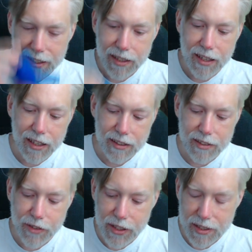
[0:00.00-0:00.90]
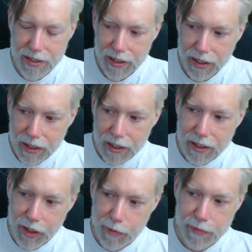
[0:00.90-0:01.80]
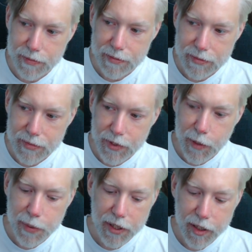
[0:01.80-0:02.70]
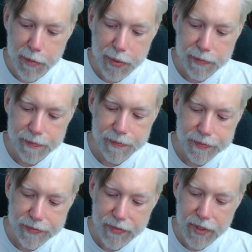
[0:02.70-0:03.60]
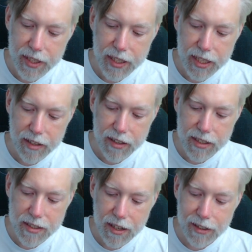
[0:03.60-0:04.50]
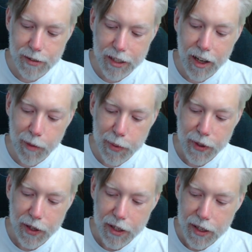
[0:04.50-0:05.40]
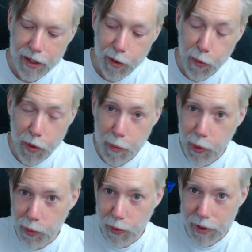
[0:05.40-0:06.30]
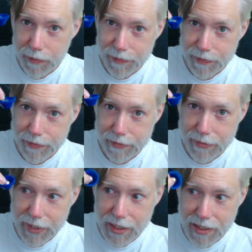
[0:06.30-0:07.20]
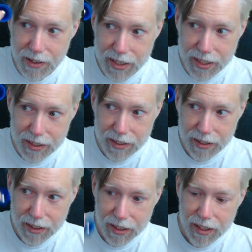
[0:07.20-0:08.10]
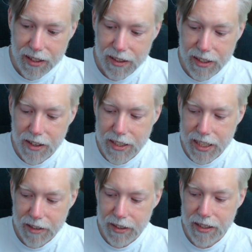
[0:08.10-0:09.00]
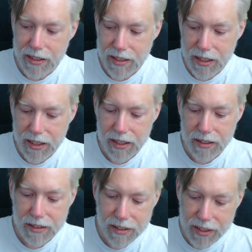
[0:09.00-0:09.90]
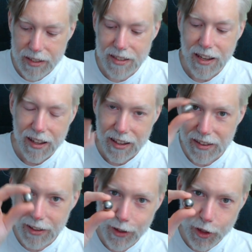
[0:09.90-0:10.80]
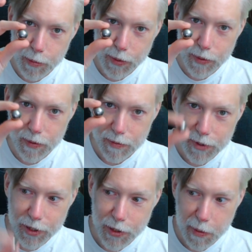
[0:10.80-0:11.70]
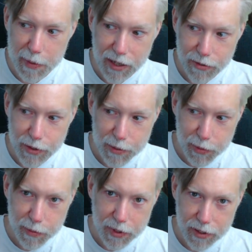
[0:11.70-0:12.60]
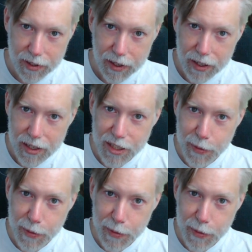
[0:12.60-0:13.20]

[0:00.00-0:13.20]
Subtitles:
inhaler device. You open it up. In here is a little cup with a ball inside it. The idea is the larger ball, you can swap it out for a small one to